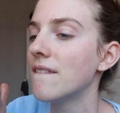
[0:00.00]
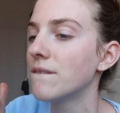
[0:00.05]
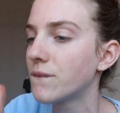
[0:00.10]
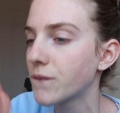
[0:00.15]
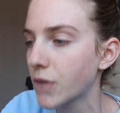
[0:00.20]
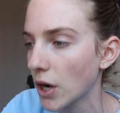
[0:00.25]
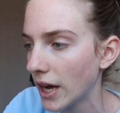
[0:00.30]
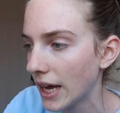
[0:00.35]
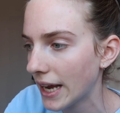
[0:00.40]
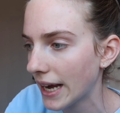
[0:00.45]

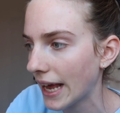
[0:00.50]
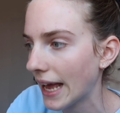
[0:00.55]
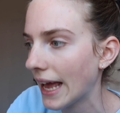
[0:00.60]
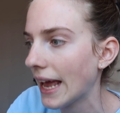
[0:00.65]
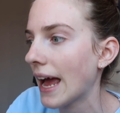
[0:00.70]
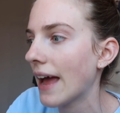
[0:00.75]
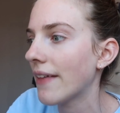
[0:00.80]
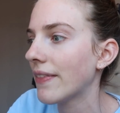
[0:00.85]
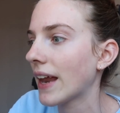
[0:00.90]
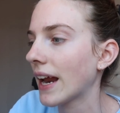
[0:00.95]
and
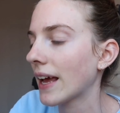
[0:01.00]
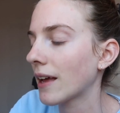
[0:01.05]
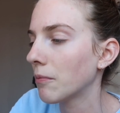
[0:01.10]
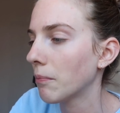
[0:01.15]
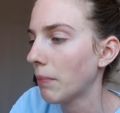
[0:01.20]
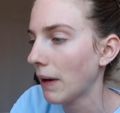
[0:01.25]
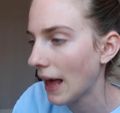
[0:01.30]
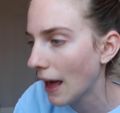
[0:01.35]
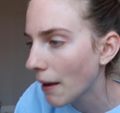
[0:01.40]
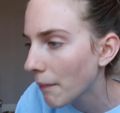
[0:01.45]
Friday, and then I
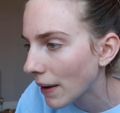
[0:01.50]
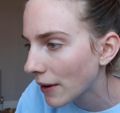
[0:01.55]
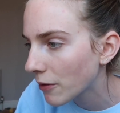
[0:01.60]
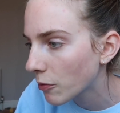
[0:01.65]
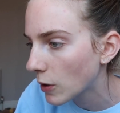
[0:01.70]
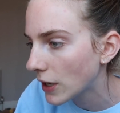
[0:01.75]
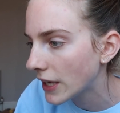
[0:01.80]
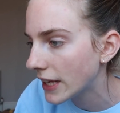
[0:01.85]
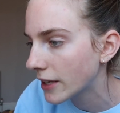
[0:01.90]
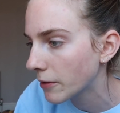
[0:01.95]
can plan my
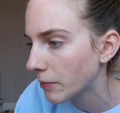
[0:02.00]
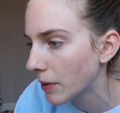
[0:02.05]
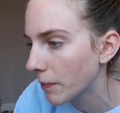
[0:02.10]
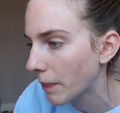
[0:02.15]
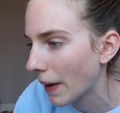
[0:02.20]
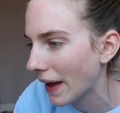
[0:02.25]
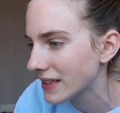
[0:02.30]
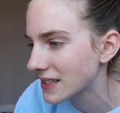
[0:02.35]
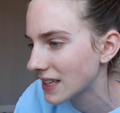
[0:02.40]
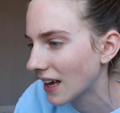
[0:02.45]
week a bit
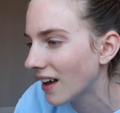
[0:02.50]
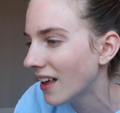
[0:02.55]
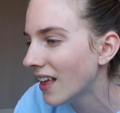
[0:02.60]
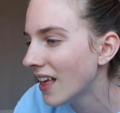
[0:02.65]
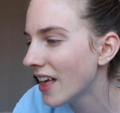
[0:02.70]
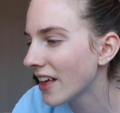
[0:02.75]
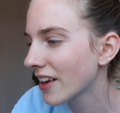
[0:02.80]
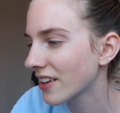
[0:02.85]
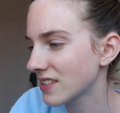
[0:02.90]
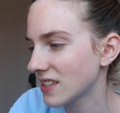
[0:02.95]
better.
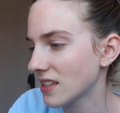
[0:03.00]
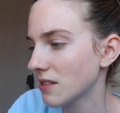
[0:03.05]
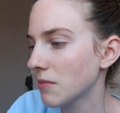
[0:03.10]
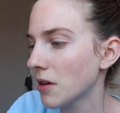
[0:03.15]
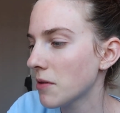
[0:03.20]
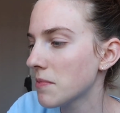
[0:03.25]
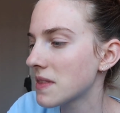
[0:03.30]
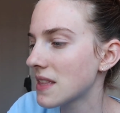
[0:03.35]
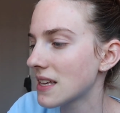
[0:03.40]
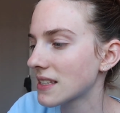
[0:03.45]
Because at the
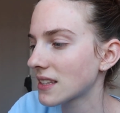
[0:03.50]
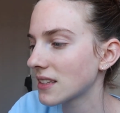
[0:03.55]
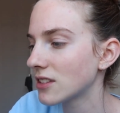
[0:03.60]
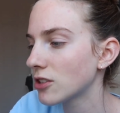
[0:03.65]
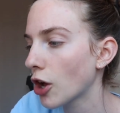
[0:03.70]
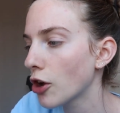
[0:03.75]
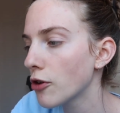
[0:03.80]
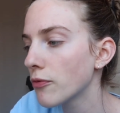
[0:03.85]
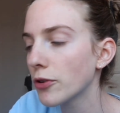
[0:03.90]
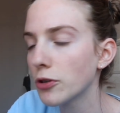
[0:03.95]
moment there's
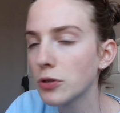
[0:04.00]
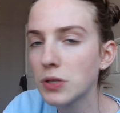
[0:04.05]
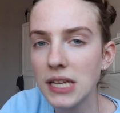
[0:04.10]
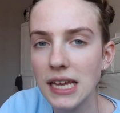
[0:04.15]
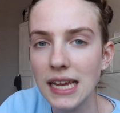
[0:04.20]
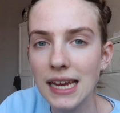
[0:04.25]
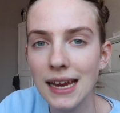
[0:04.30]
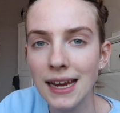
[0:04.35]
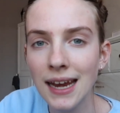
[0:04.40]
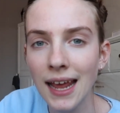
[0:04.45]
no
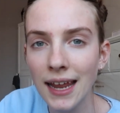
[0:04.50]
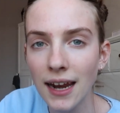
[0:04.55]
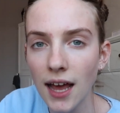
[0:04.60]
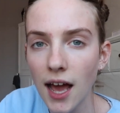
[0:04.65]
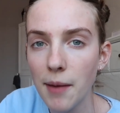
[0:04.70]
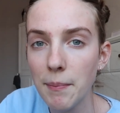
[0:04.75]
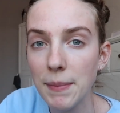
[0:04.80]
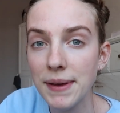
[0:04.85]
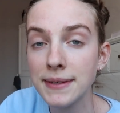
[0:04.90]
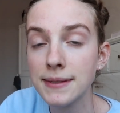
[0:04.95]
routine, and
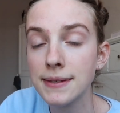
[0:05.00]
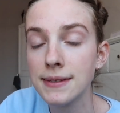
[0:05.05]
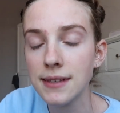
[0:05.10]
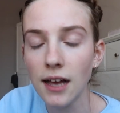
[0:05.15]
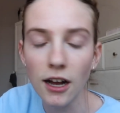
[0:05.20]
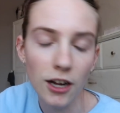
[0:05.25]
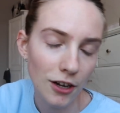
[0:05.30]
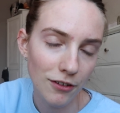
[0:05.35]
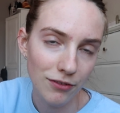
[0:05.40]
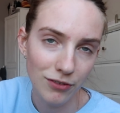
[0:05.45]
I'm a
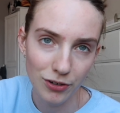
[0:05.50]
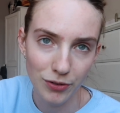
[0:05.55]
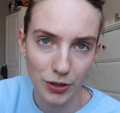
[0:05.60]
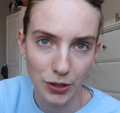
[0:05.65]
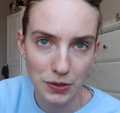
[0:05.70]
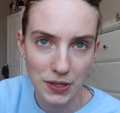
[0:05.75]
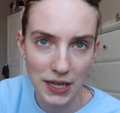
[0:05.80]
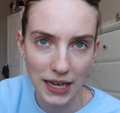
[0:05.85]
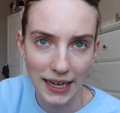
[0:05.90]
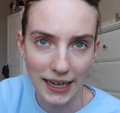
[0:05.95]
sucker for
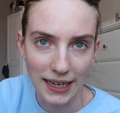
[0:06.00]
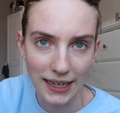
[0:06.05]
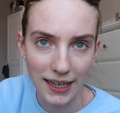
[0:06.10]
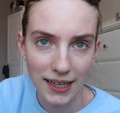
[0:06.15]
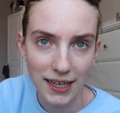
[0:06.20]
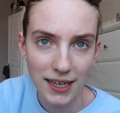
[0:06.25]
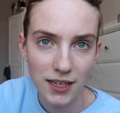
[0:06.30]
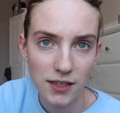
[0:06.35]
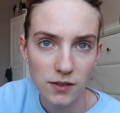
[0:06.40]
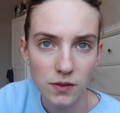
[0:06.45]
routine.
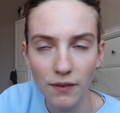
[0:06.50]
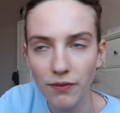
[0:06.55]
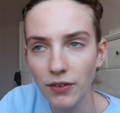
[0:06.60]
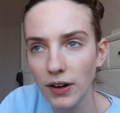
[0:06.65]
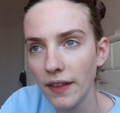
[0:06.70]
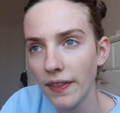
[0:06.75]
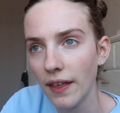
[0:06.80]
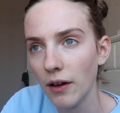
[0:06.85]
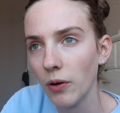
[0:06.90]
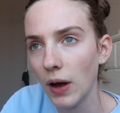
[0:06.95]
So I feel
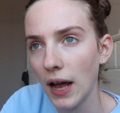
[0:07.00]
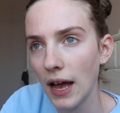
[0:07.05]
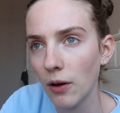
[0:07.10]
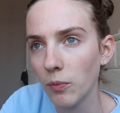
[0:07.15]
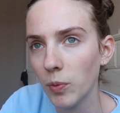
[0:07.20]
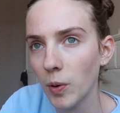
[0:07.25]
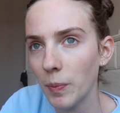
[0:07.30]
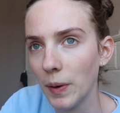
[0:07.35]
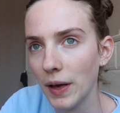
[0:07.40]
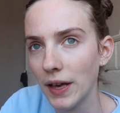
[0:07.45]
like that will
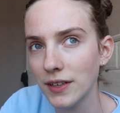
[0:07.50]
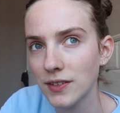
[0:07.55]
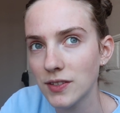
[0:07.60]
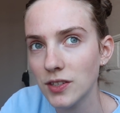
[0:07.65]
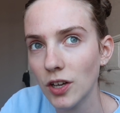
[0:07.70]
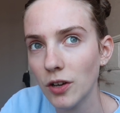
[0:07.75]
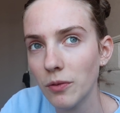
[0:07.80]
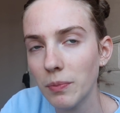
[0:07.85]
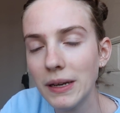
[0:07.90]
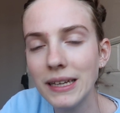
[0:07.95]
help a bit.
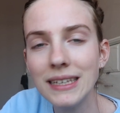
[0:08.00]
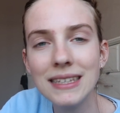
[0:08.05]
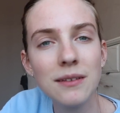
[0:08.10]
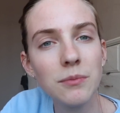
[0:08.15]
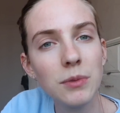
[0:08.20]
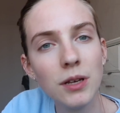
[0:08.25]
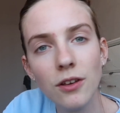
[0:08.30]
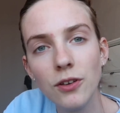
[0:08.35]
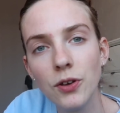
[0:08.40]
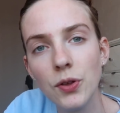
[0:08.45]
So please
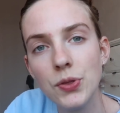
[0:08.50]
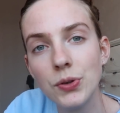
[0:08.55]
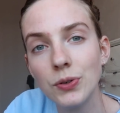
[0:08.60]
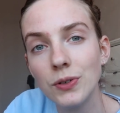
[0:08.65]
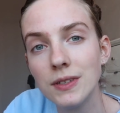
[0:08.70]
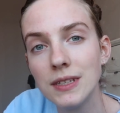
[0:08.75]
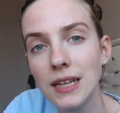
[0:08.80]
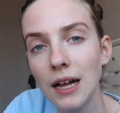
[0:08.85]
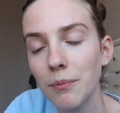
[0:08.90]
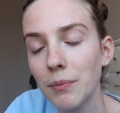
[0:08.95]
let me know your
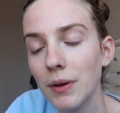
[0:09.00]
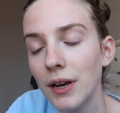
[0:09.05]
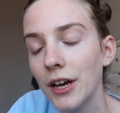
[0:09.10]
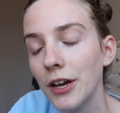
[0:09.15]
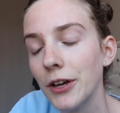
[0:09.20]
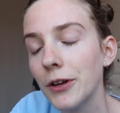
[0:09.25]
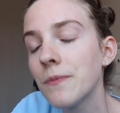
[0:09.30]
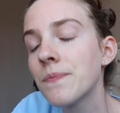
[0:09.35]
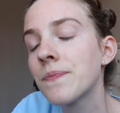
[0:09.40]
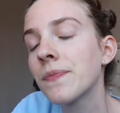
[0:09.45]
thoughts down
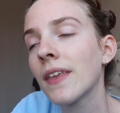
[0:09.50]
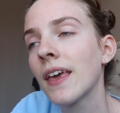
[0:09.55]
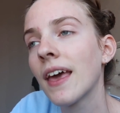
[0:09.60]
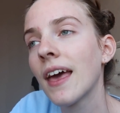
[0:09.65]
below.